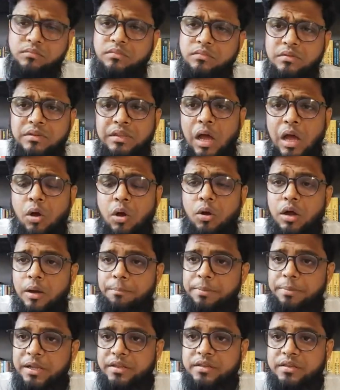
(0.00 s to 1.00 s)

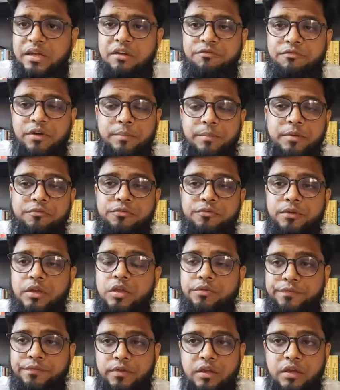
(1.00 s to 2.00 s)
Now, please confirm
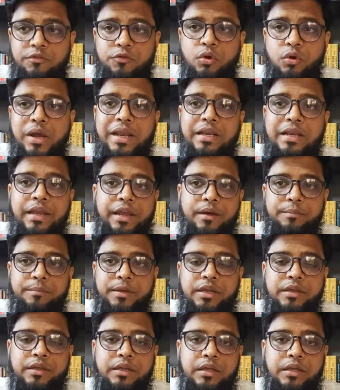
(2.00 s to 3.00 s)
if you can hear me.